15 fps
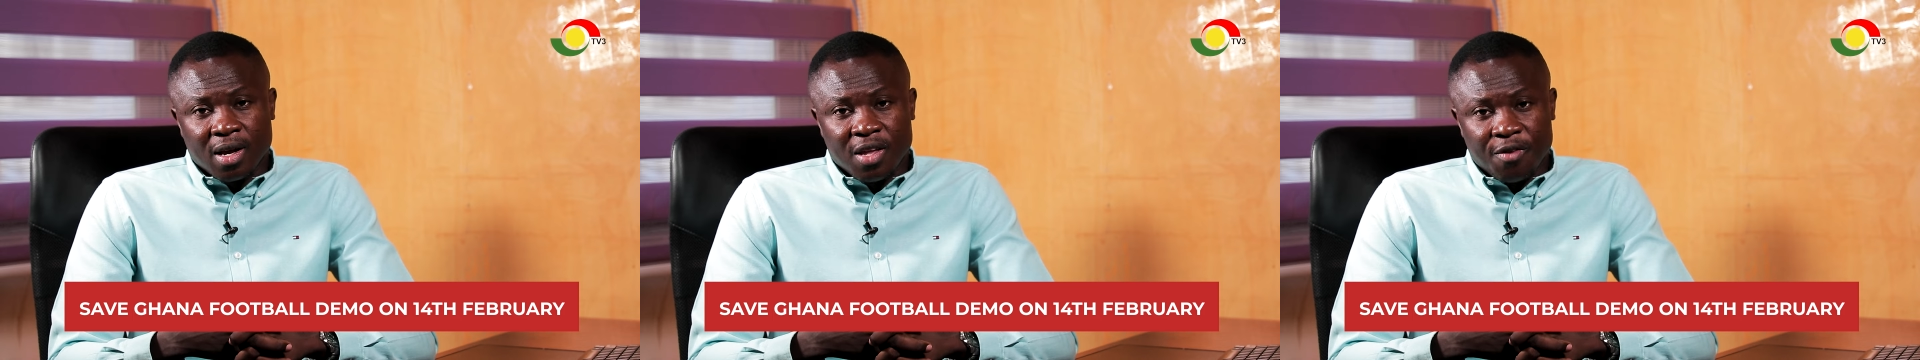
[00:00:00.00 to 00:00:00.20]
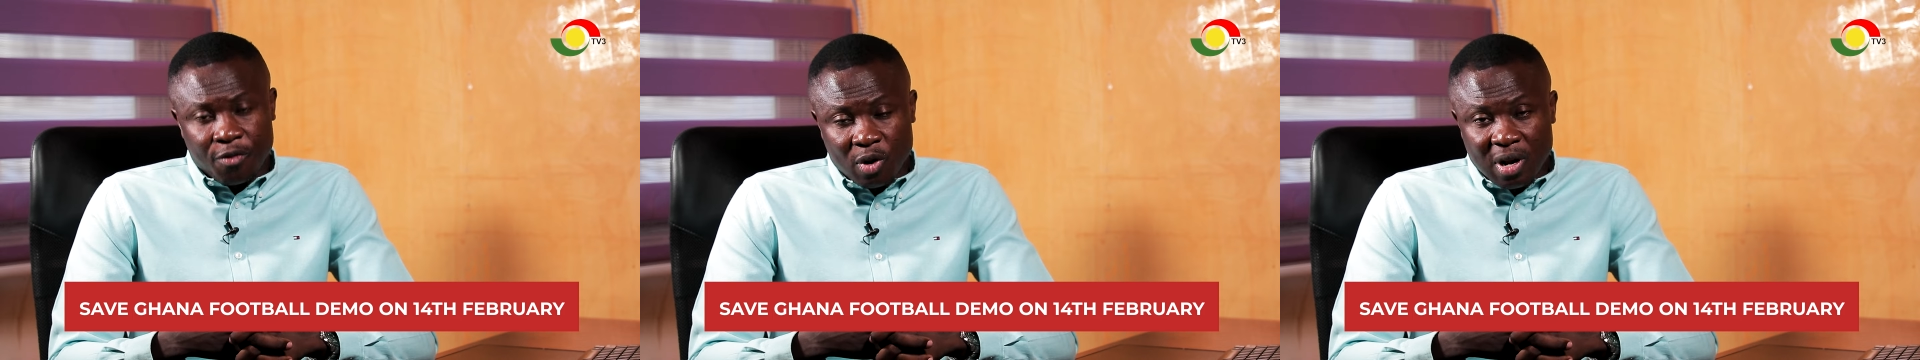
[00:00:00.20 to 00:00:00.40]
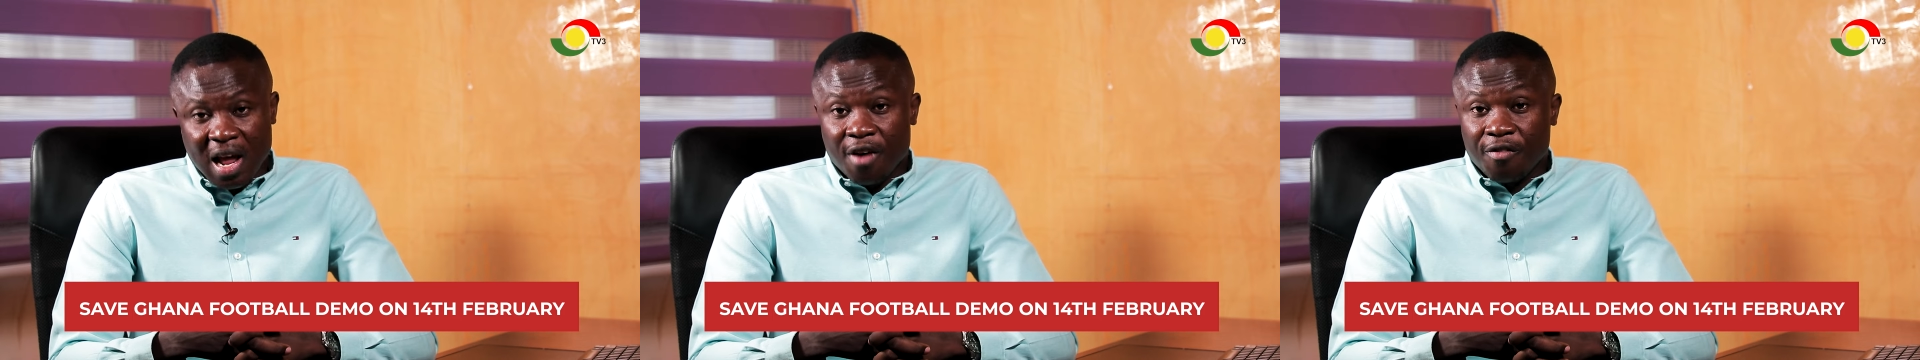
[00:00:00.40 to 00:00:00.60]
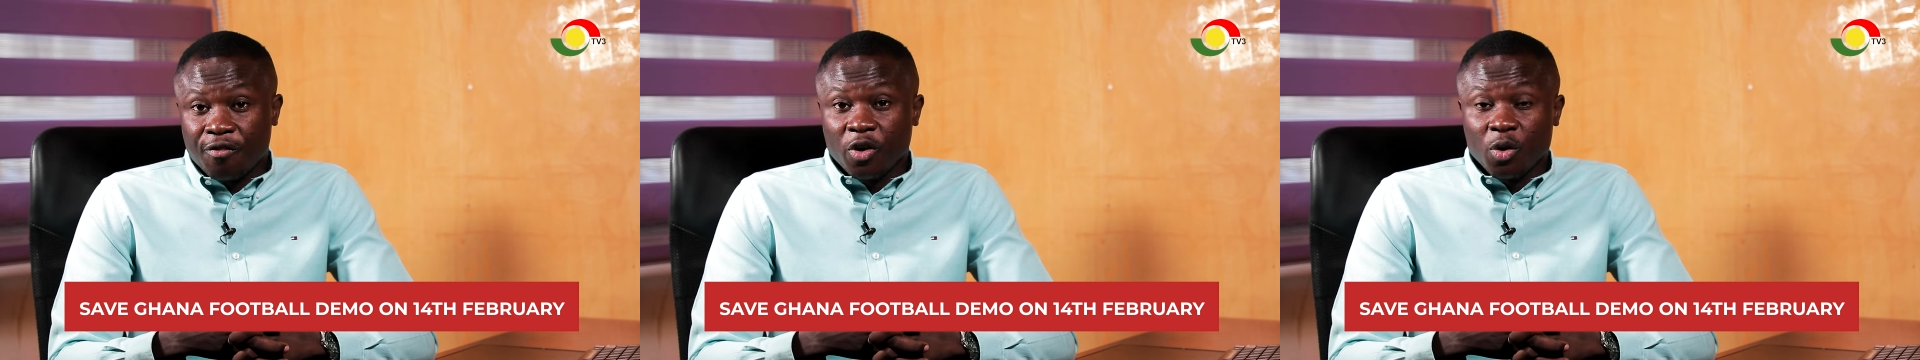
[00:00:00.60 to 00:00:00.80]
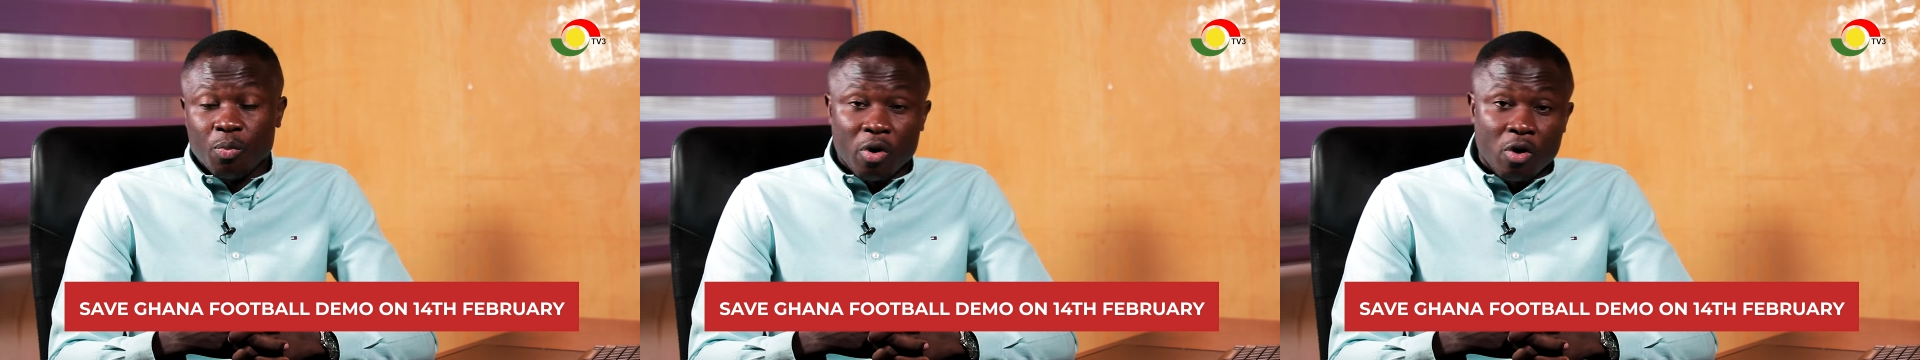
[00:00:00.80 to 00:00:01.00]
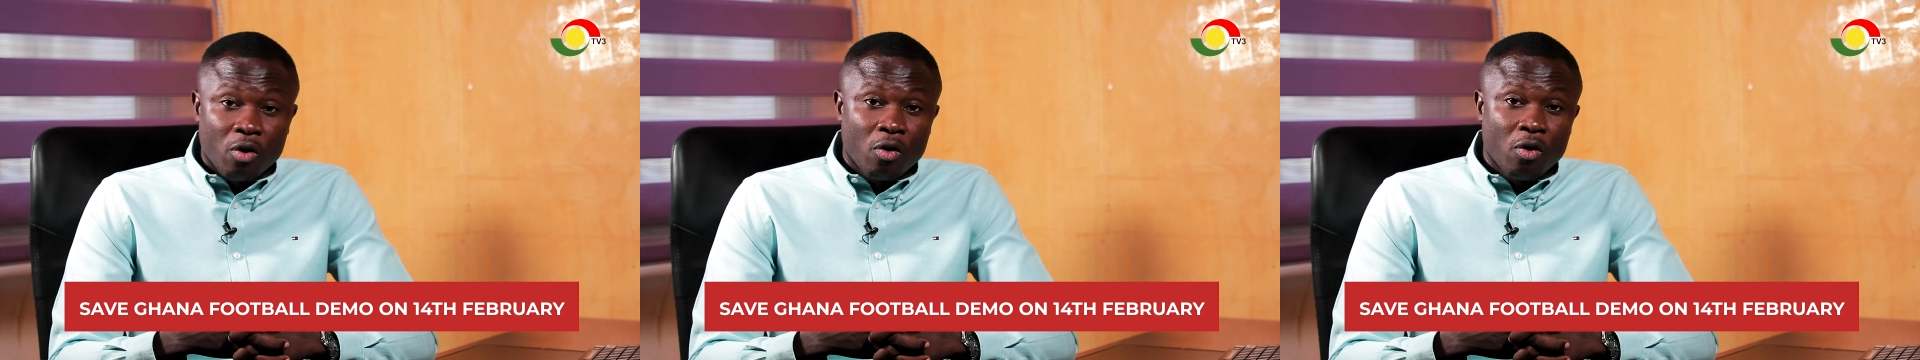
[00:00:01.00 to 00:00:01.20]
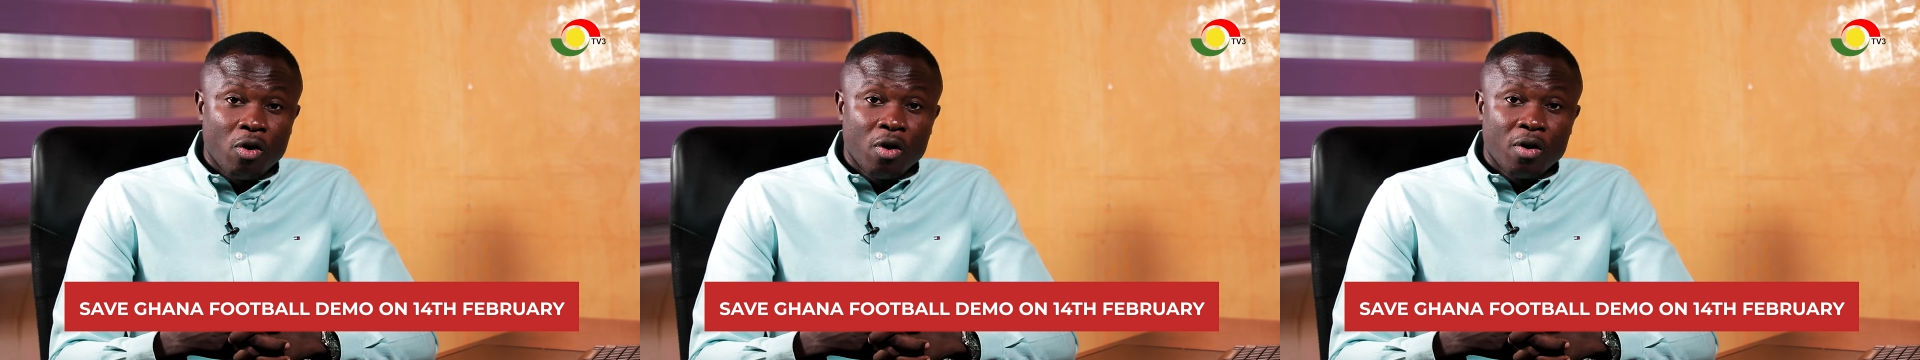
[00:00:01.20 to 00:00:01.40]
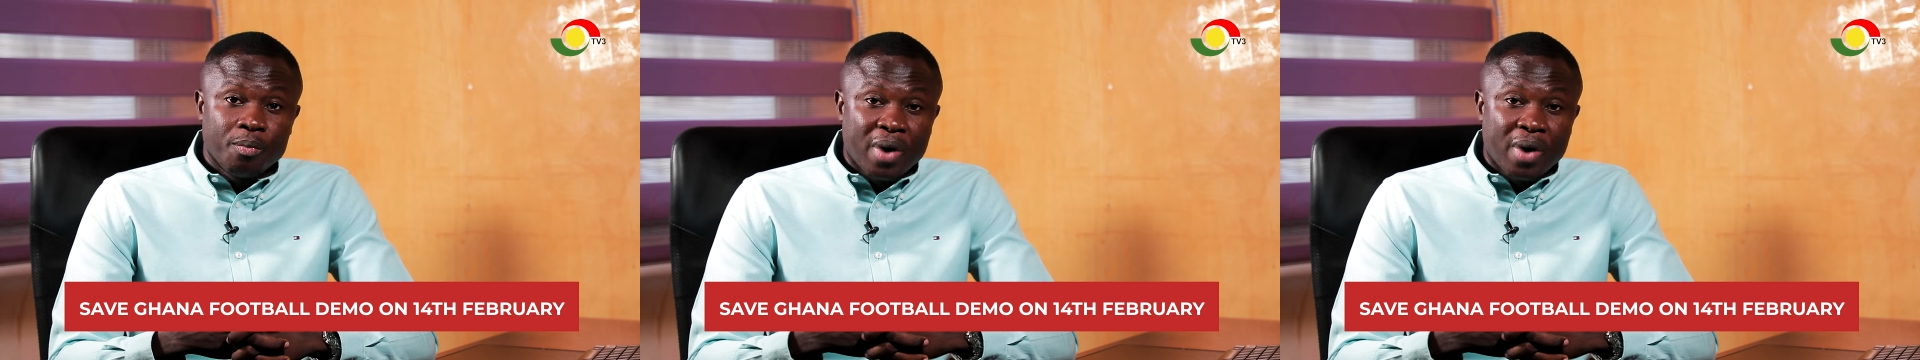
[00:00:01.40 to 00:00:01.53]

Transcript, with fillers: if you love football,